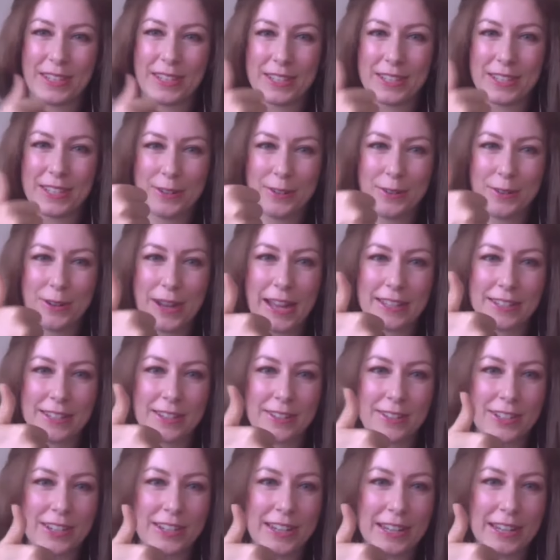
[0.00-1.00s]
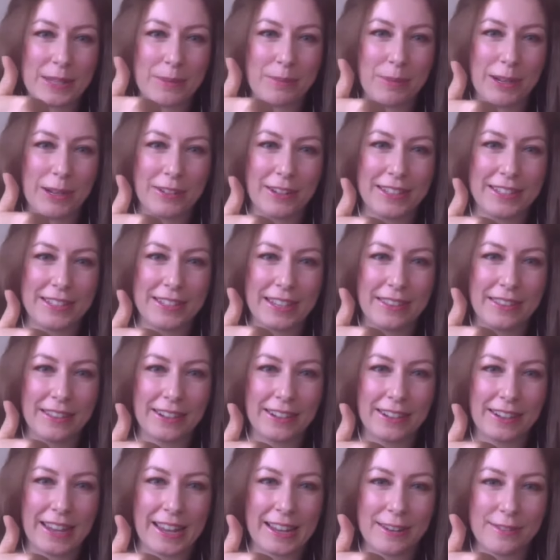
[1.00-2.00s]
so who had such an experience in
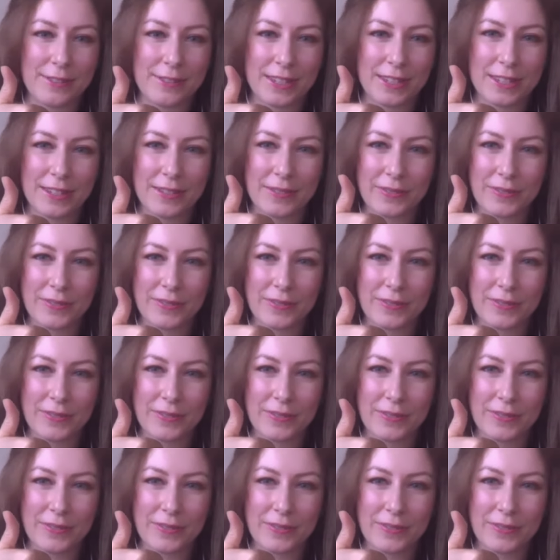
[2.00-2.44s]
their lives